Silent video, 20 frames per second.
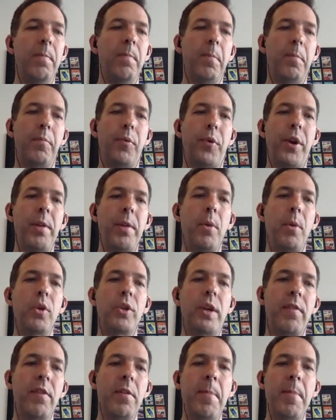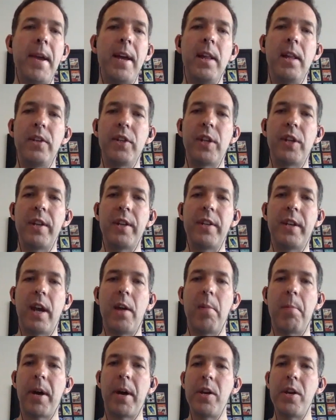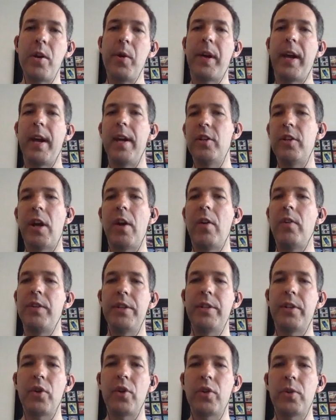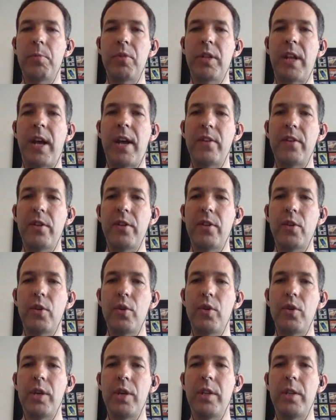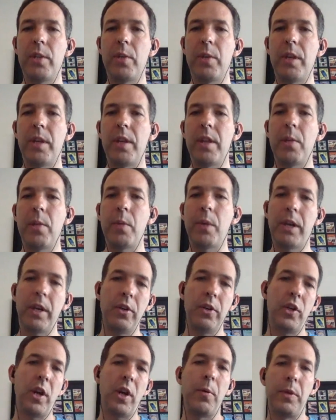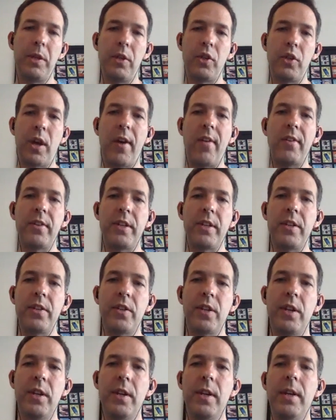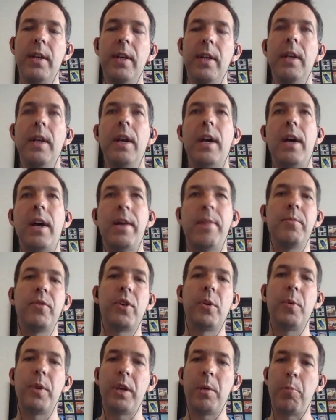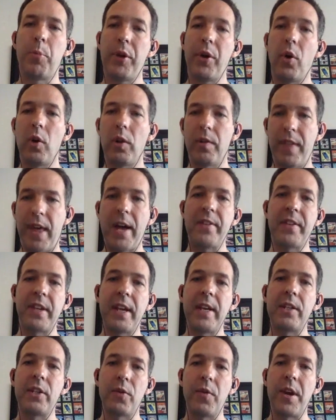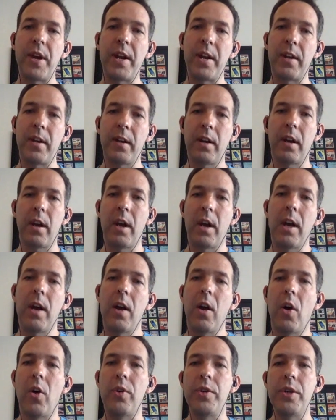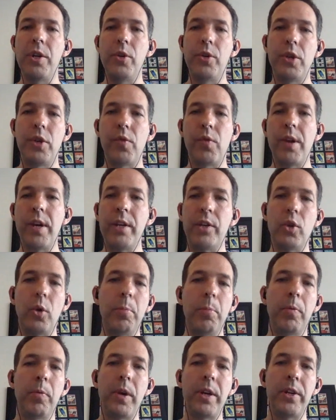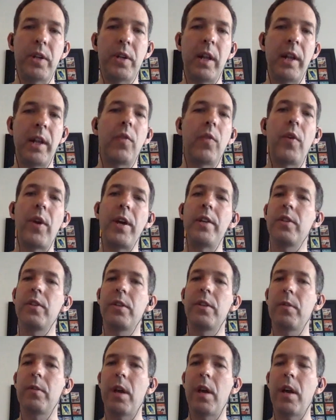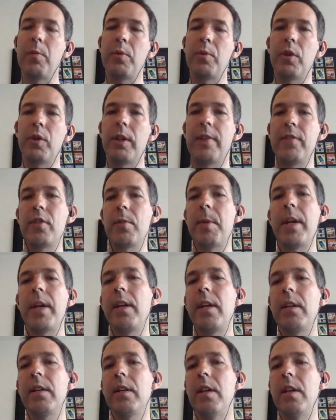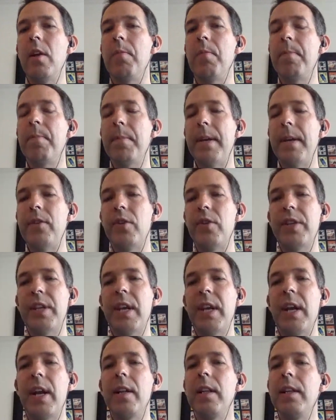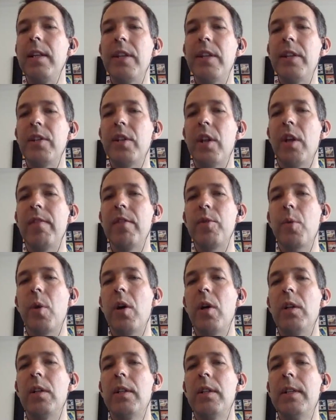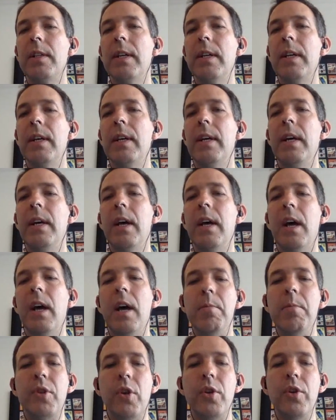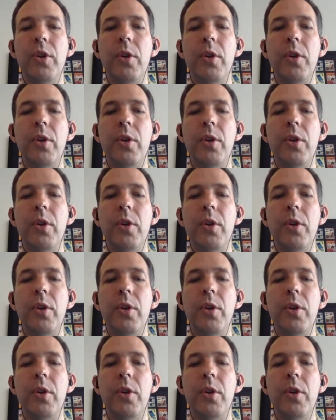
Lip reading: pretty much every mail that's sent out by UK charities got some stats associated with it that we can share with the charities. So we can bring all of that data in on usage rates, open rates, click rates, which will give some interesting analytic stuff as well. So